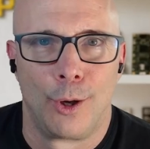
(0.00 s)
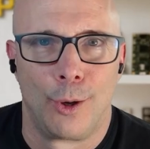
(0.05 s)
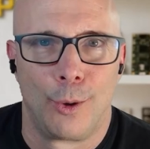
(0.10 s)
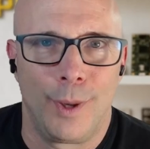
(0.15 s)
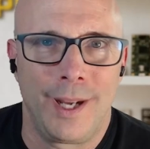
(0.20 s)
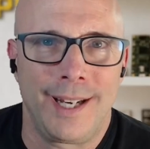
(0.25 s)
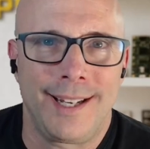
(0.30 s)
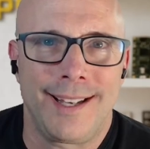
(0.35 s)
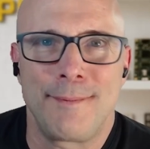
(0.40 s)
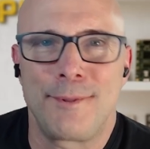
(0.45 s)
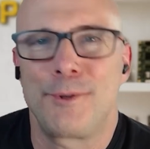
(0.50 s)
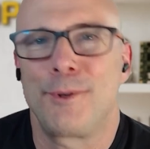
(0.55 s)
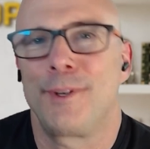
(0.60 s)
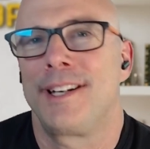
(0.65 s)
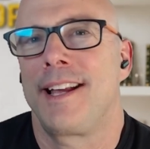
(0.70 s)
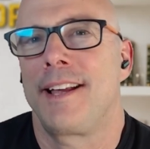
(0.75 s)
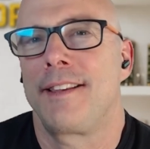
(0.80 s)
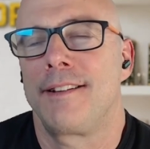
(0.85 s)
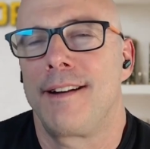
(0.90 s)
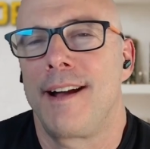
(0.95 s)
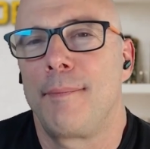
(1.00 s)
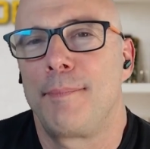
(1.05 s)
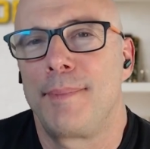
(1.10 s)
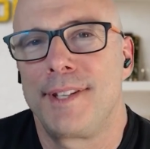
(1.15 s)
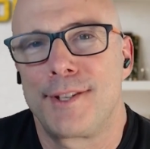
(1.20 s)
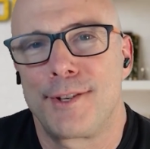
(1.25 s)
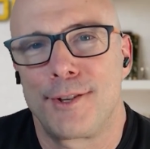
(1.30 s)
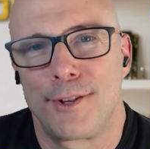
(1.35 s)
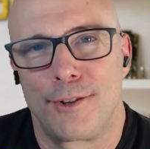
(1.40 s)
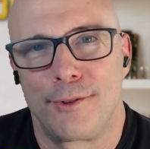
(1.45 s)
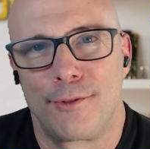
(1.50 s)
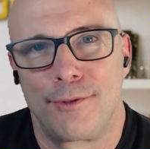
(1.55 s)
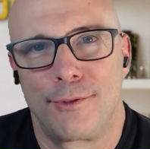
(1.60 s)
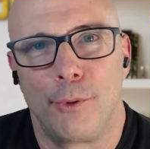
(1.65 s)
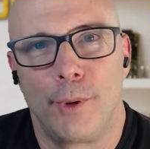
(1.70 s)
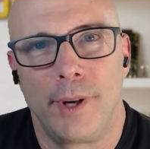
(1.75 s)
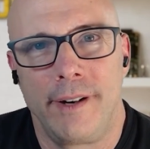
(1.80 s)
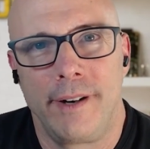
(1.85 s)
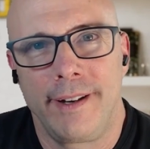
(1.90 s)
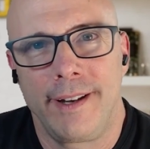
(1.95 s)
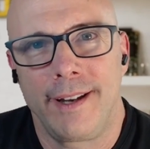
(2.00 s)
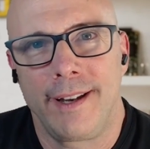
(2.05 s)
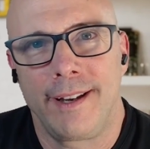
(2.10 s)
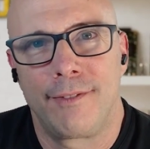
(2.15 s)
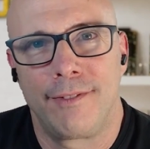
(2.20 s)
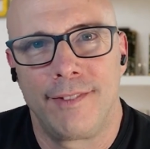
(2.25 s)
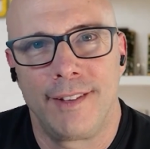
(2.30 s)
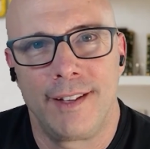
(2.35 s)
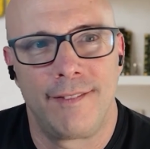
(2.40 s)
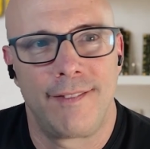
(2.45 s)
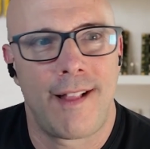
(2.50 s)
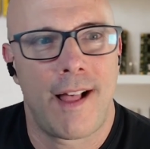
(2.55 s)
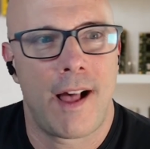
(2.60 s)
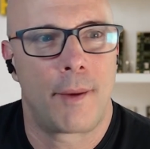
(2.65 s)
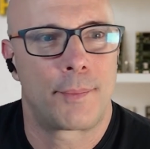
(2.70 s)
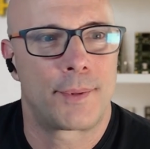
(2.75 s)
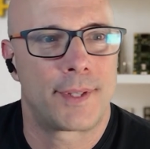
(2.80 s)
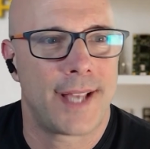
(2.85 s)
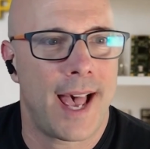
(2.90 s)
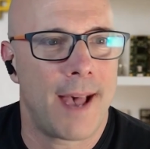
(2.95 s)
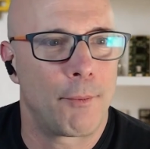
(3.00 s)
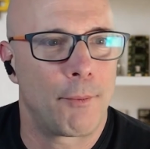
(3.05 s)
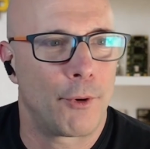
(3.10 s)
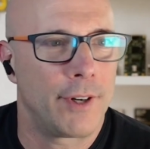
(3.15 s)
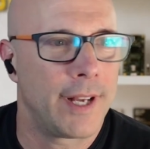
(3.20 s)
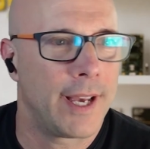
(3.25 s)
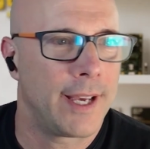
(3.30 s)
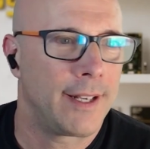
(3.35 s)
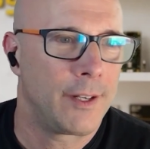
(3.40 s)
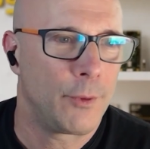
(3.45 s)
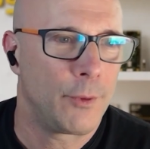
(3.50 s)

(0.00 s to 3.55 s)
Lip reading: Welcome to another episode of Wearing Flip-Flops. I'm Ron, and